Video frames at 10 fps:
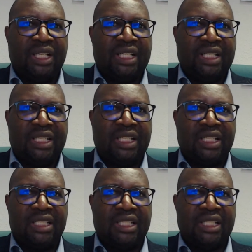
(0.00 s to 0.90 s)
rather than
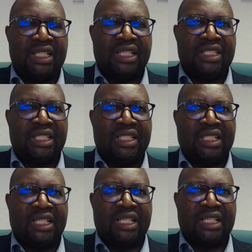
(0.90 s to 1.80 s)
as
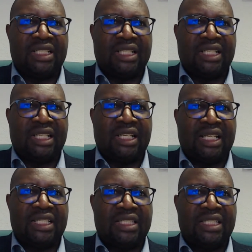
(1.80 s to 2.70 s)
a
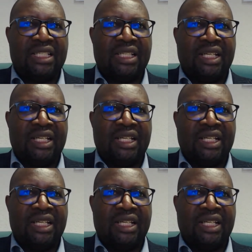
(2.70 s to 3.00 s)
generalized